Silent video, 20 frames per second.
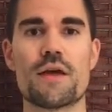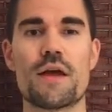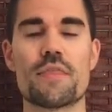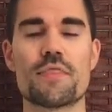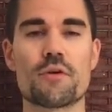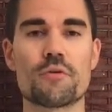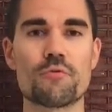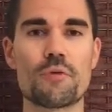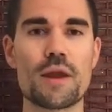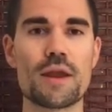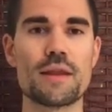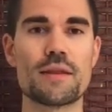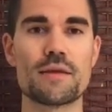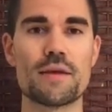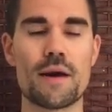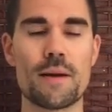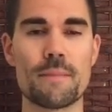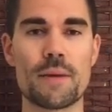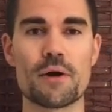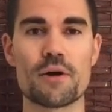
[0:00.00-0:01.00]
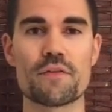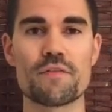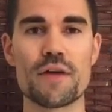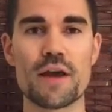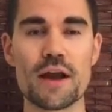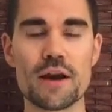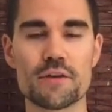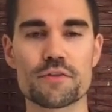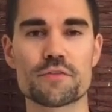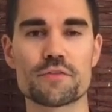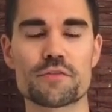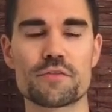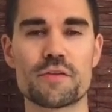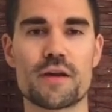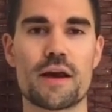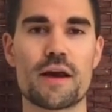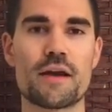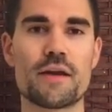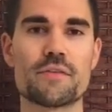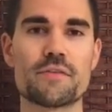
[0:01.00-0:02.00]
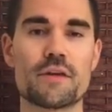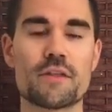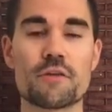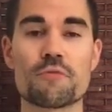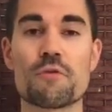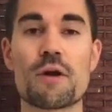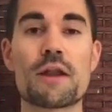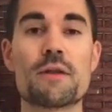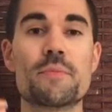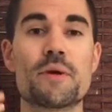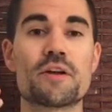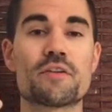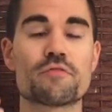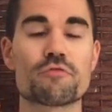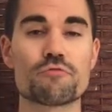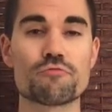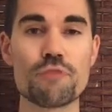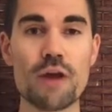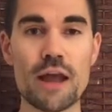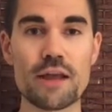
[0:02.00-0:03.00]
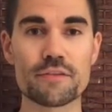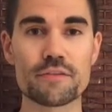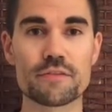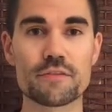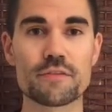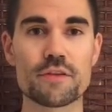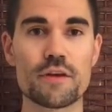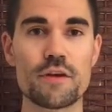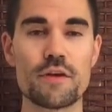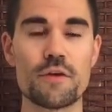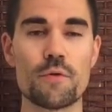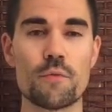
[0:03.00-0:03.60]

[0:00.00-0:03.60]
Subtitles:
and the right amount of exercise and the right amount of rest,